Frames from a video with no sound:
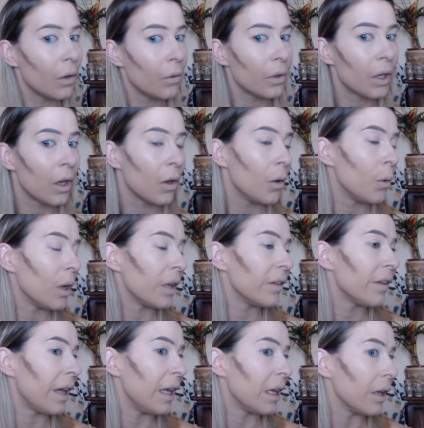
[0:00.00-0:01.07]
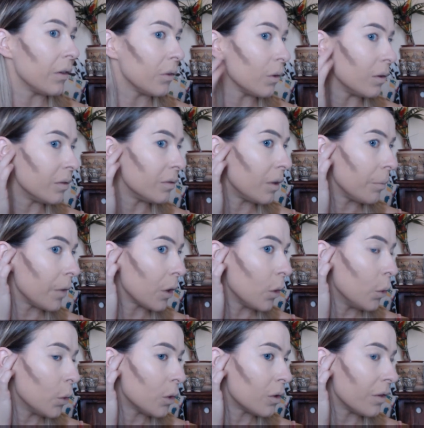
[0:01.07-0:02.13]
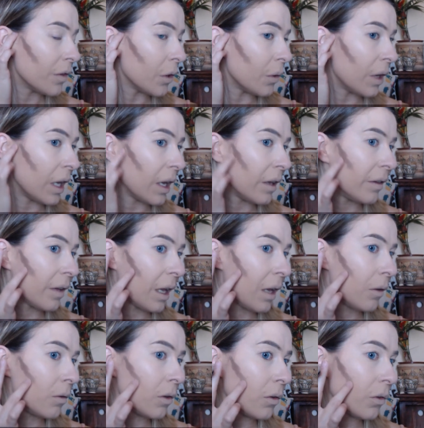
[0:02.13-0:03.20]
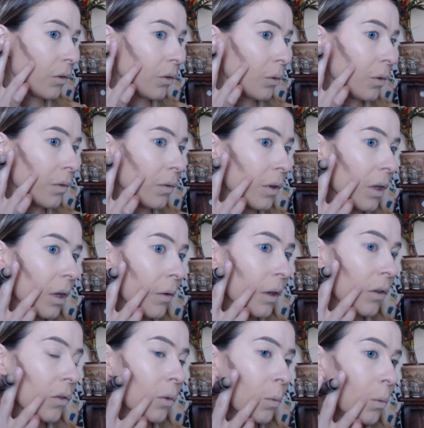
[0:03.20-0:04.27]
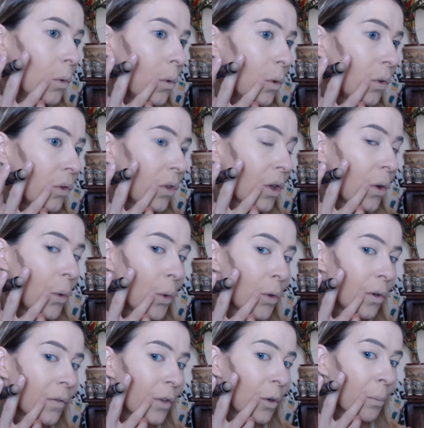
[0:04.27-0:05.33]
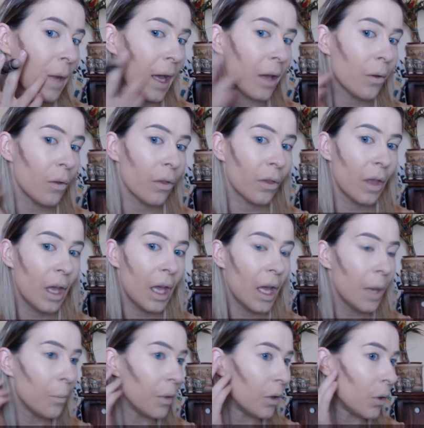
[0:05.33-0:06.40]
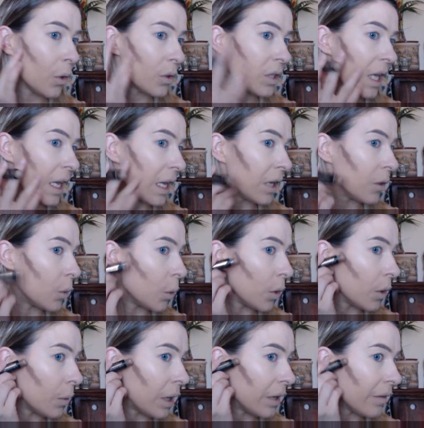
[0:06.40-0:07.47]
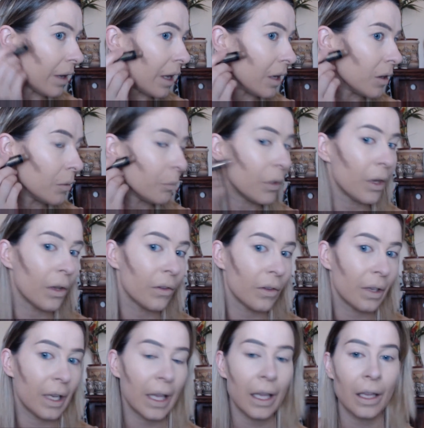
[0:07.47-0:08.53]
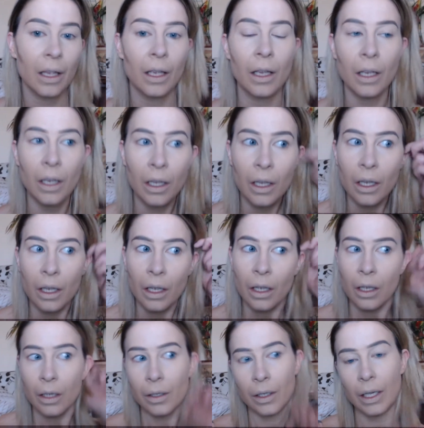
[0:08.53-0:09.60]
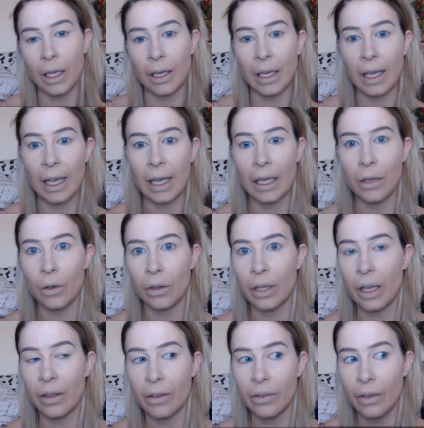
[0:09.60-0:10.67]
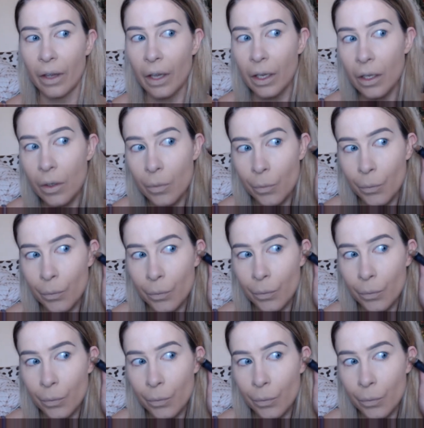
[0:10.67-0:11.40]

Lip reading: I would go and take it sort of from the corner of your ear down, sort of going towards the corner of your mouth, but not taking it all the way down, personally. And again on the other side.